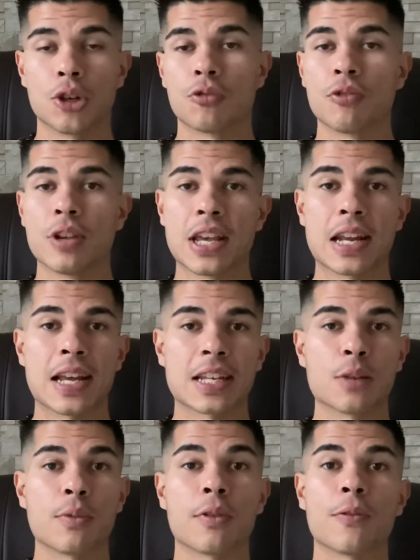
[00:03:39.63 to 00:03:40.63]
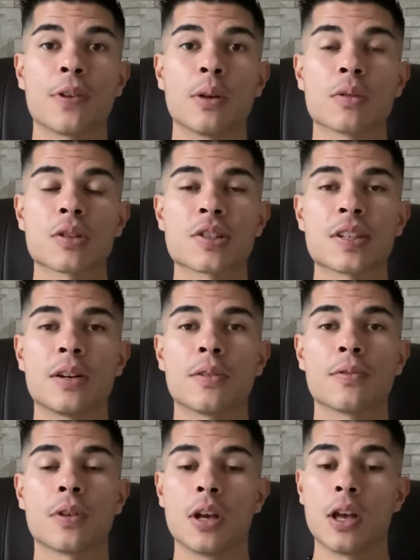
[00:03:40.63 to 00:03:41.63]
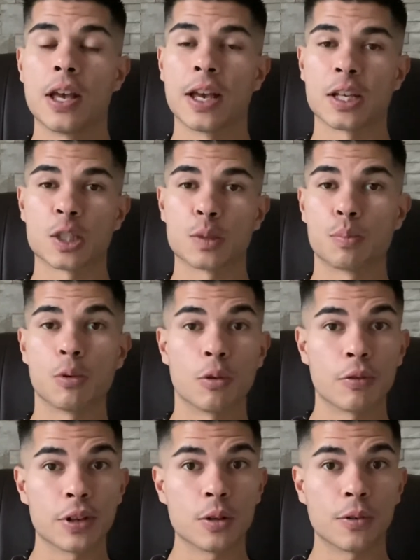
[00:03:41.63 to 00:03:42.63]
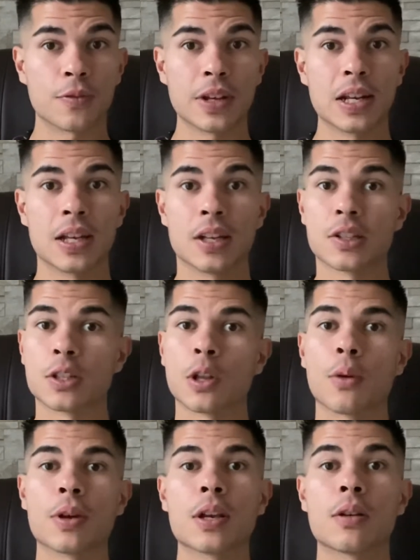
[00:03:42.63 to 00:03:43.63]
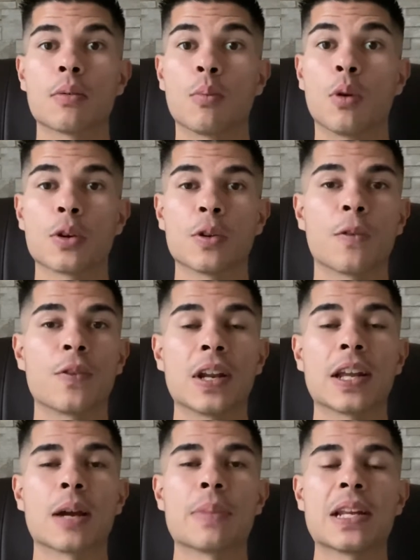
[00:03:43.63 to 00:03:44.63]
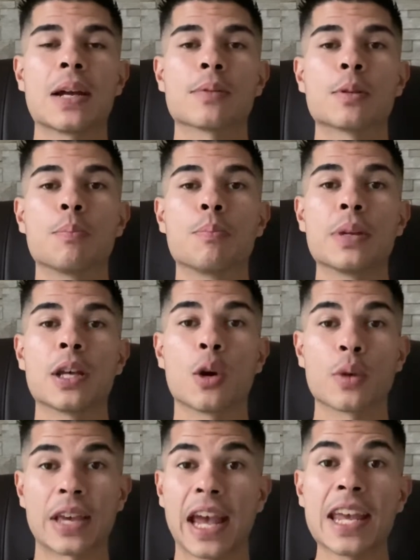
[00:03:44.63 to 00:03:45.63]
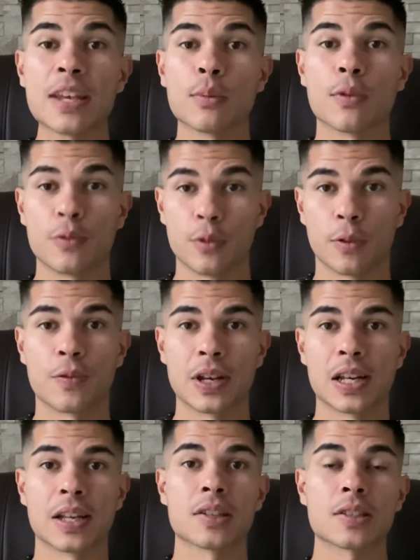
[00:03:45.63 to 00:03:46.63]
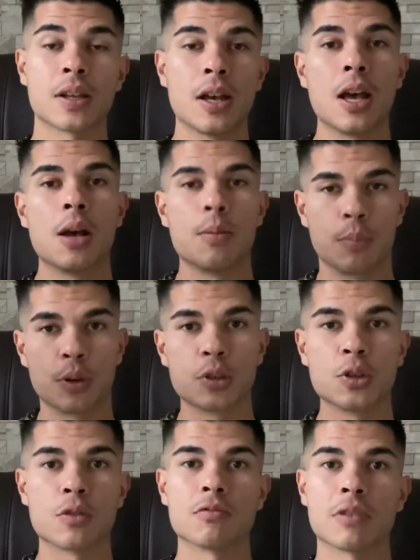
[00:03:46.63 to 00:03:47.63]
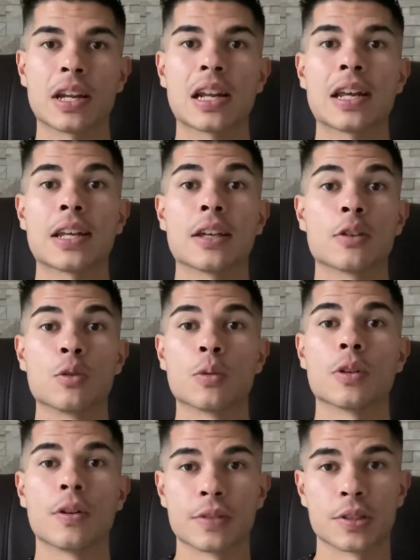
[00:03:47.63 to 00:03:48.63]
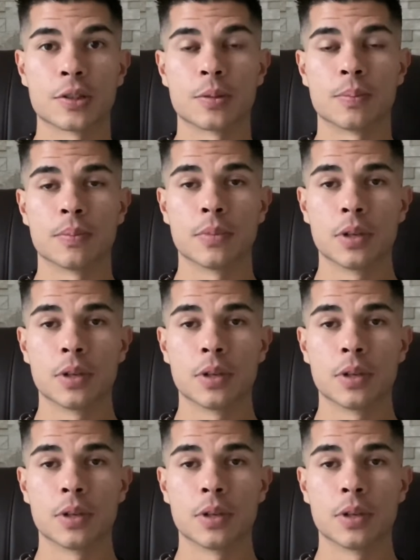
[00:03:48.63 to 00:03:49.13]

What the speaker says: Reconnecting with your felt self, exploring your feelings, knowing what you're feeling, and being able to be okay with your feelings because you can regulate your nervous system.